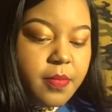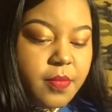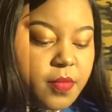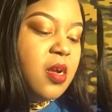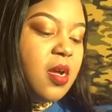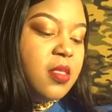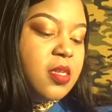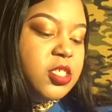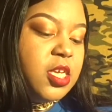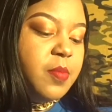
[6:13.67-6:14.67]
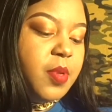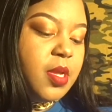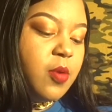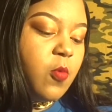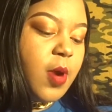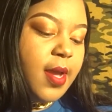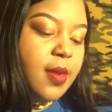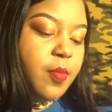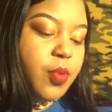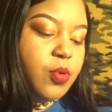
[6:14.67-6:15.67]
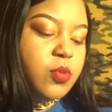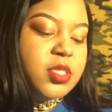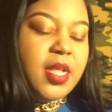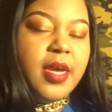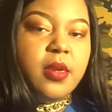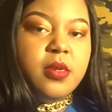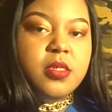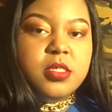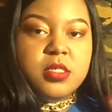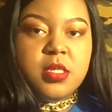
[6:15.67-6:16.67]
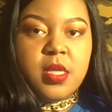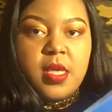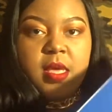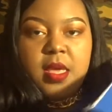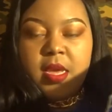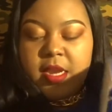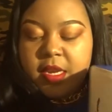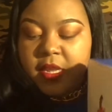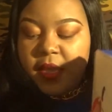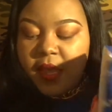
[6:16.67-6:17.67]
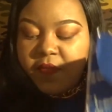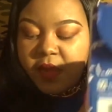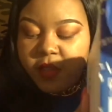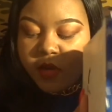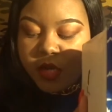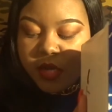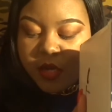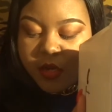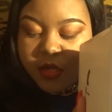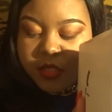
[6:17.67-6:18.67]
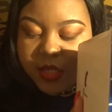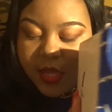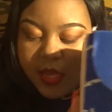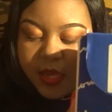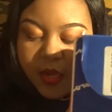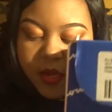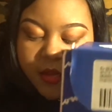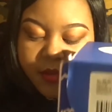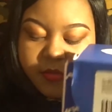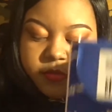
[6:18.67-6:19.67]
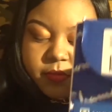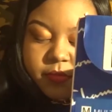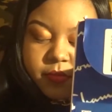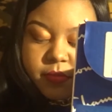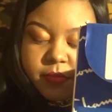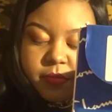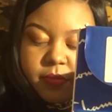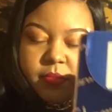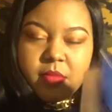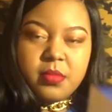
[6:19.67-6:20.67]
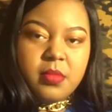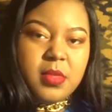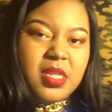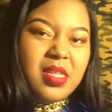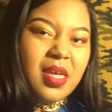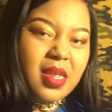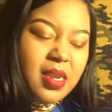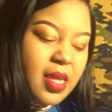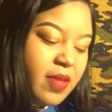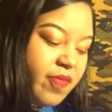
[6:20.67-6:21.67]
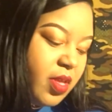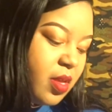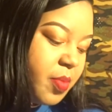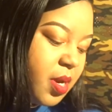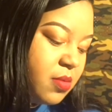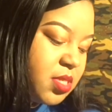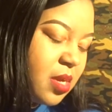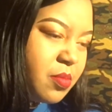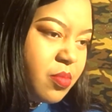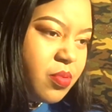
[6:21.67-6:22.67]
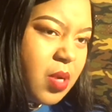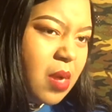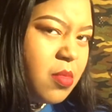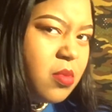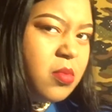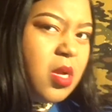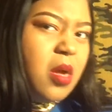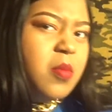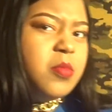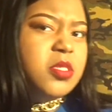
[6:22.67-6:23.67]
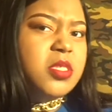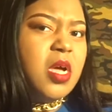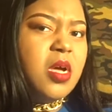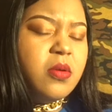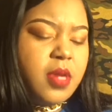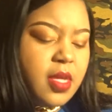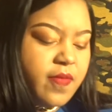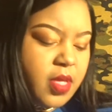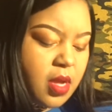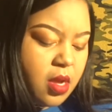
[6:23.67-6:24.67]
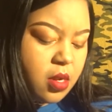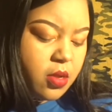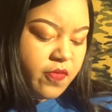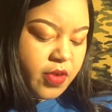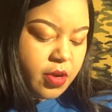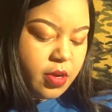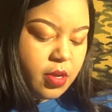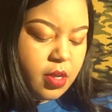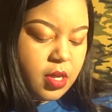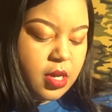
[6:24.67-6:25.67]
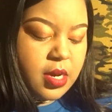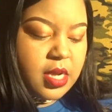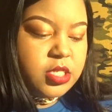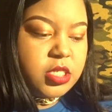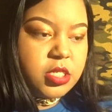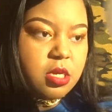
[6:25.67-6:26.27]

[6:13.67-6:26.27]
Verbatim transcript: These are called the Champion White Pool Sliders. And they did have other colors. They had, um, I think they had navy. I heard it was like um, almost all navy all over. Not just